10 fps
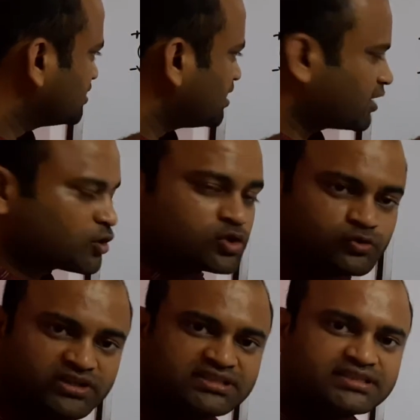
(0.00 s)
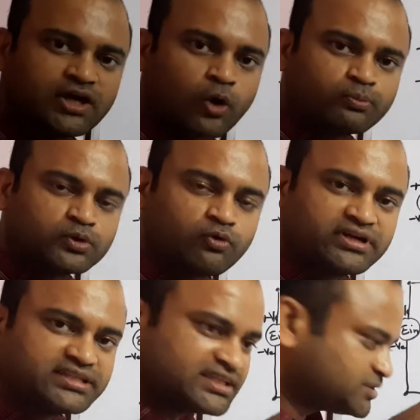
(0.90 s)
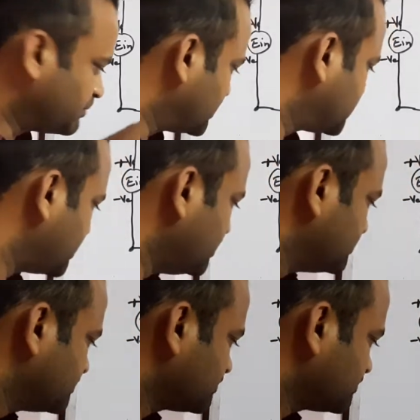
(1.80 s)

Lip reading: across which the output voltage is measured